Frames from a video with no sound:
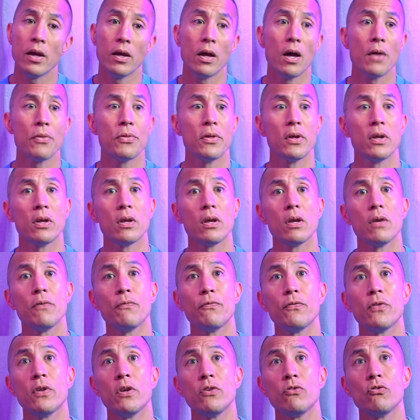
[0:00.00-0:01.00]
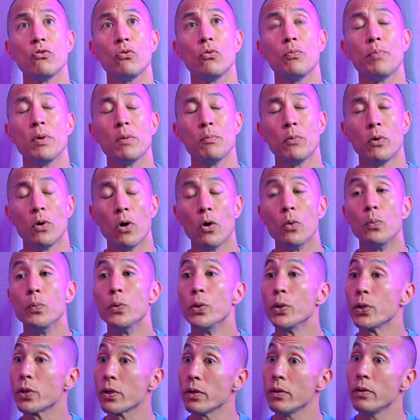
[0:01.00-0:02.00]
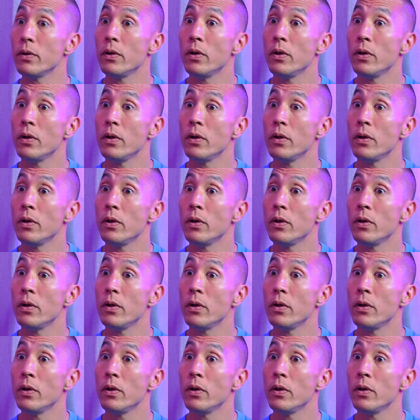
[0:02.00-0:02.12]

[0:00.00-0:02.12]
I think if they do a bit more homework,